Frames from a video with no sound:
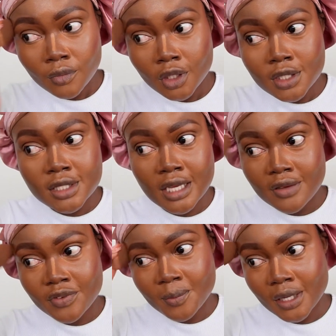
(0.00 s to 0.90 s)

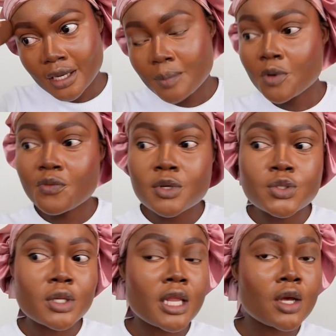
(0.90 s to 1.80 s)
saving makeup. Of course,
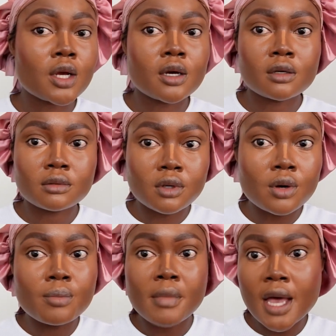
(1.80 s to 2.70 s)
don't like
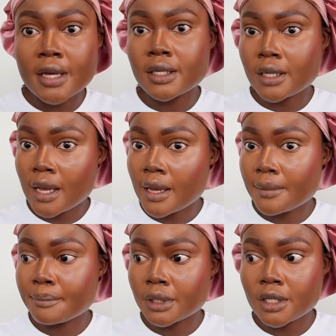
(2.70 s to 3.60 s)
go mad and
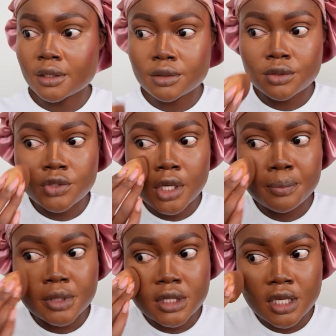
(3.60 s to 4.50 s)
ham, but like don't try and
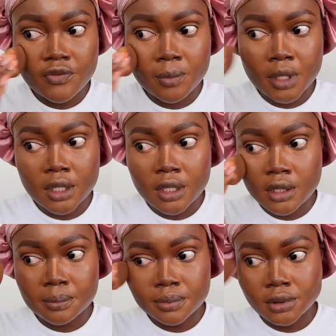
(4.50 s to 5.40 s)
be saving
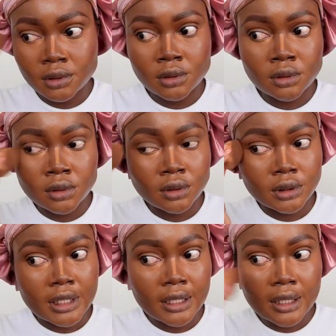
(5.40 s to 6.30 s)
makeup
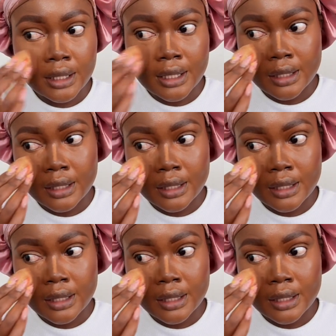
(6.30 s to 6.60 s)
like that.